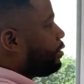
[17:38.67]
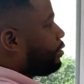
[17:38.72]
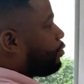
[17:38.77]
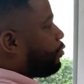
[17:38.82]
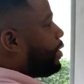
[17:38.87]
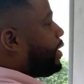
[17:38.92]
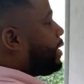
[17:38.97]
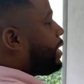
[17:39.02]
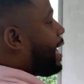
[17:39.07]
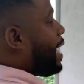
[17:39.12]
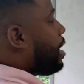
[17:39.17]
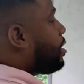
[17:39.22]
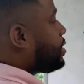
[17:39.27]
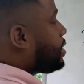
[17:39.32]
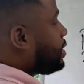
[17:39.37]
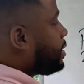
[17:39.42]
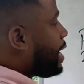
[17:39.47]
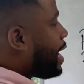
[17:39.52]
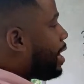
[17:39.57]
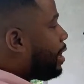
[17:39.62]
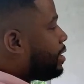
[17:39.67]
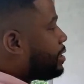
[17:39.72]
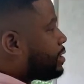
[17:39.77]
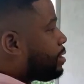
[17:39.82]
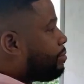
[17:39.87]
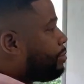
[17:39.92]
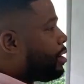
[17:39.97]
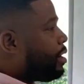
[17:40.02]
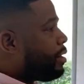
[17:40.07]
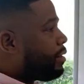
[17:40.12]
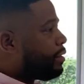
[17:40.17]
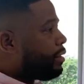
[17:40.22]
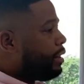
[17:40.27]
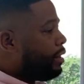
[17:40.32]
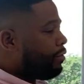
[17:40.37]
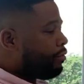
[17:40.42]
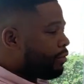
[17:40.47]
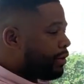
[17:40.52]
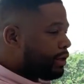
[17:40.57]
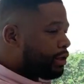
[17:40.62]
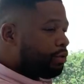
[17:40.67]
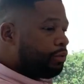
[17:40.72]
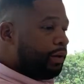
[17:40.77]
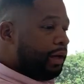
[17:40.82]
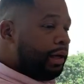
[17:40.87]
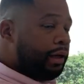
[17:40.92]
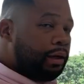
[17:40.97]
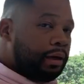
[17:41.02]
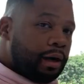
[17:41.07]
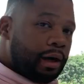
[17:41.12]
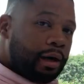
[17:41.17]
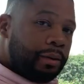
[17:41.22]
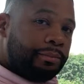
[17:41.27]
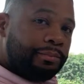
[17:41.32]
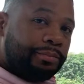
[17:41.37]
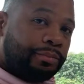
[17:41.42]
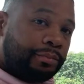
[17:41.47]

$3,000 a month in rental income.